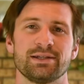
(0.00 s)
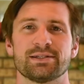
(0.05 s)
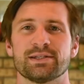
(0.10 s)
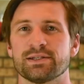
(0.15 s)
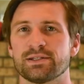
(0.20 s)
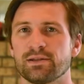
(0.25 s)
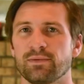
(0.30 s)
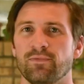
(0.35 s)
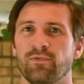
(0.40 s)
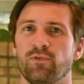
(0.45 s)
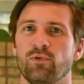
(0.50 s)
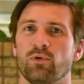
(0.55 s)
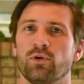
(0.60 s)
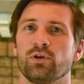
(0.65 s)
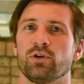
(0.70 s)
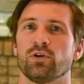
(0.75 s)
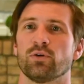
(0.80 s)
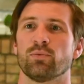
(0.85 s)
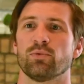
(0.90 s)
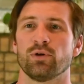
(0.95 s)
system for
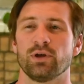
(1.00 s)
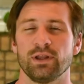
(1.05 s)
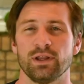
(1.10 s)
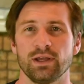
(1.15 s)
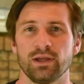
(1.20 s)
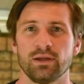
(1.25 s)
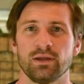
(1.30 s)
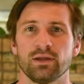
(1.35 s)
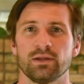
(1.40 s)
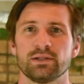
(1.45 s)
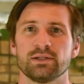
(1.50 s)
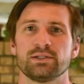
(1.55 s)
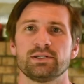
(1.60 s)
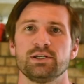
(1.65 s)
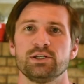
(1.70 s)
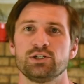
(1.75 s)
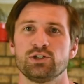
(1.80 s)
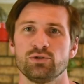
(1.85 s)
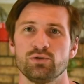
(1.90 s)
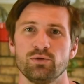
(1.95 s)
your breathing to
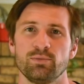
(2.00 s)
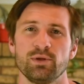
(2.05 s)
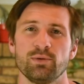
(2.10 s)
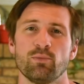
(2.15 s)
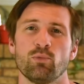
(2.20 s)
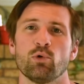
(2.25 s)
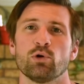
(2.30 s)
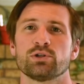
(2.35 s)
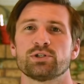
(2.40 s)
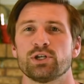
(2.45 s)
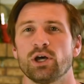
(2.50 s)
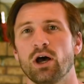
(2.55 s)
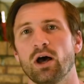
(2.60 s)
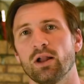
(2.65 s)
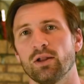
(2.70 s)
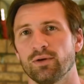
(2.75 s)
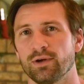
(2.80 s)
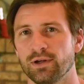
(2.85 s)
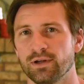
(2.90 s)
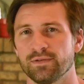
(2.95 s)
teach you to be more
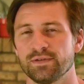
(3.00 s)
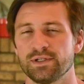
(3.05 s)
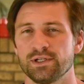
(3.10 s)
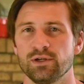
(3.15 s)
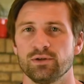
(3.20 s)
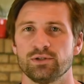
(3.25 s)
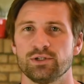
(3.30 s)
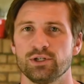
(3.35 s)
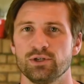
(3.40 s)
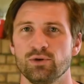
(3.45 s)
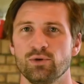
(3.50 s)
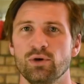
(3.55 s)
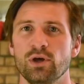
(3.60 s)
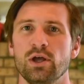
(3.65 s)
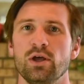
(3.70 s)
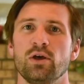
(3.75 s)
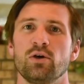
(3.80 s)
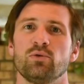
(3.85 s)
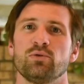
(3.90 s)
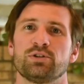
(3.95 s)
tolerant of CO2,
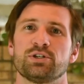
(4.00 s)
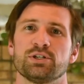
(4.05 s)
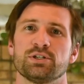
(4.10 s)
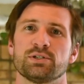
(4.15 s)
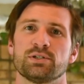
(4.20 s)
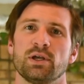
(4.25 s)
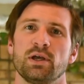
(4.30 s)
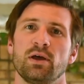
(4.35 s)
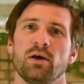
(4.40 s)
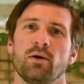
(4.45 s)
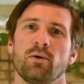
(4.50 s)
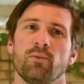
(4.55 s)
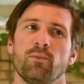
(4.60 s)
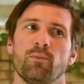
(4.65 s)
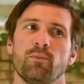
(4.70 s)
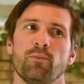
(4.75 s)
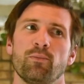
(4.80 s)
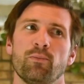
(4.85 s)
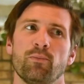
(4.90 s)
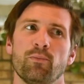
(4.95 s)
which is
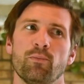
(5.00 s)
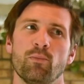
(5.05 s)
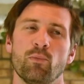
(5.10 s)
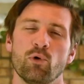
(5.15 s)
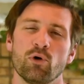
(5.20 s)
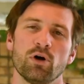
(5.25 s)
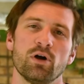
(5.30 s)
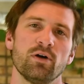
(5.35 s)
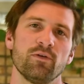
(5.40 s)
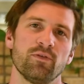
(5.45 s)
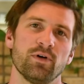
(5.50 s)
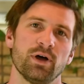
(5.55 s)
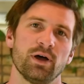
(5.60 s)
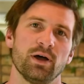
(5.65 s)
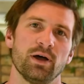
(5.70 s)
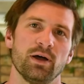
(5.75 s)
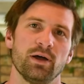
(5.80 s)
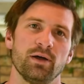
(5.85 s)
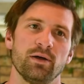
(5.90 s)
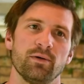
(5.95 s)
more of
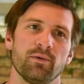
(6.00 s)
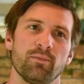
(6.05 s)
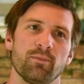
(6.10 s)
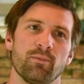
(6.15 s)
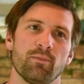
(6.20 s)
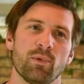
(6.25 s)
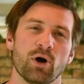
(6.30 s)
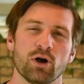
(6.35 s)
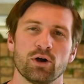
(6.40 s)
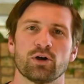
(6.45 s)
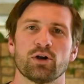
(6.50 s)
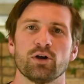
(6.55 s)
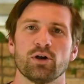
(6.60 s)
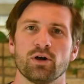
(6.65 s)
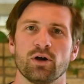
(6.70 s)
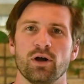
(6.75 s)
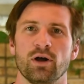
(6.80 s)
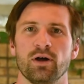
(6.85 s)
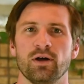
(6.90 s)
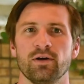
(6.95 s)
a
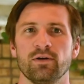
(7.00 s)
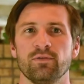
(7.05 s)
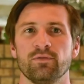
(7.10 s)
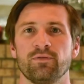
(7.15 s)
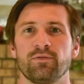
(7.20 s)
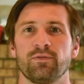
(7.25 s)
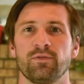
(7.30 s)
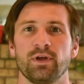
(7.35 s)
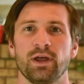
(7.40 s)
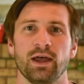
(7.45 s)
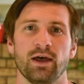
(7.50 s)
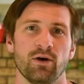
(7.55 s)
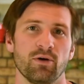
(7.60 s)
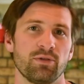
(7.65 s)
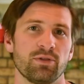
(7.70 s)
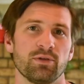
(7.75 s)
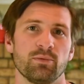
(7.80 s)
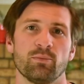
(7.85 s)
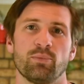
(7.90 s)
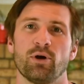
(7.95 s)
marker of
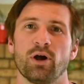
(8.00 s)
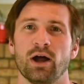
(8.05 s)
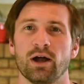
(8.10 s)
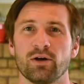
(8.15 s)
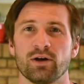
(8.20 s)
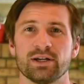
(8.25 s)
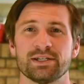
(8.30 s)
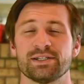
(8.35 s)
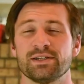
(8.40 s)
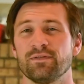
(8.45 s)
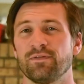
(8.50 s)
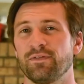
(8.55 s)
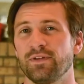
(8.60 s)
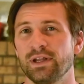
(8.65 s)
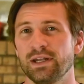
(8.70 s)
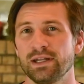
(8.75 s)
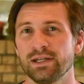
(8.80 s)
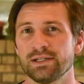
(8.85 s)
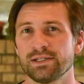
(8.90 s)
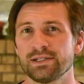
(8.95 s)
health and progress and
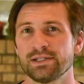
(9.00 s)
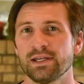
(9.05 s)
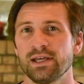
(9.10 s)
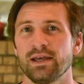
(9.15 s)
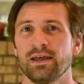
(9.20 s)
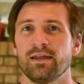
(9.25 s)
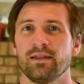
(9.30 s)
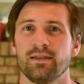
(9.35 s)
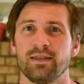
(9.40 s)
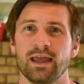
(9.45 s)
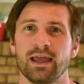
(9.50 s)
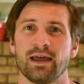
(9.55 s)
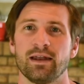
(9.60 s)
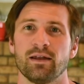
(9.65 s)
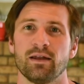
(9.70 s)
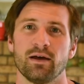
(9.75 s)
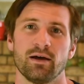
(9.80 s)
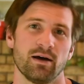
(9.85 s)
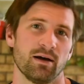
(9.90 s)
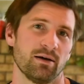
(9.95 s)
fitness than